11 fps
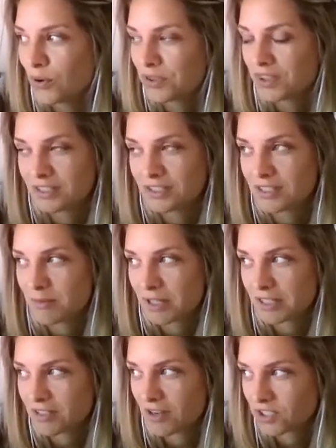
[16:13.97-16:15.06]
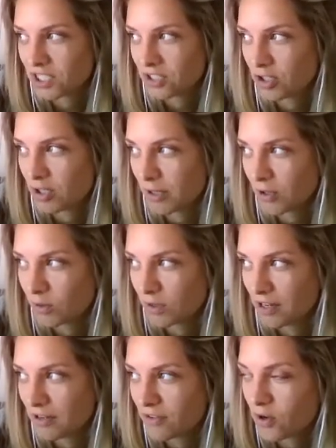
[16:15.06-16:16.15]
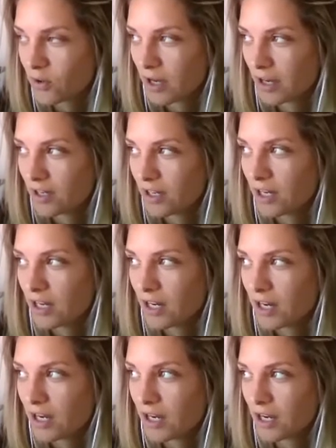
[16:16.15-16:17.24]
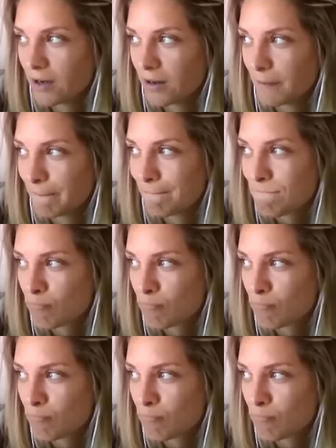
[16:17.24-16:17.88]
This is the best conversation of my whole life. Okay. Um,